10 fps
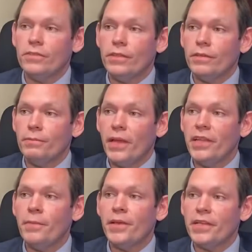the
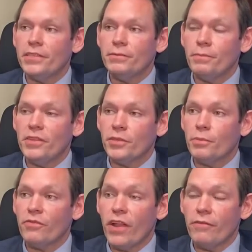pandemic has basically
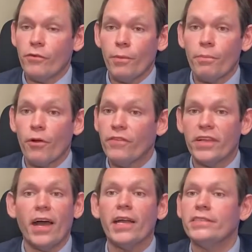provided for a perfect
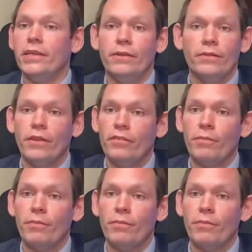cocktail of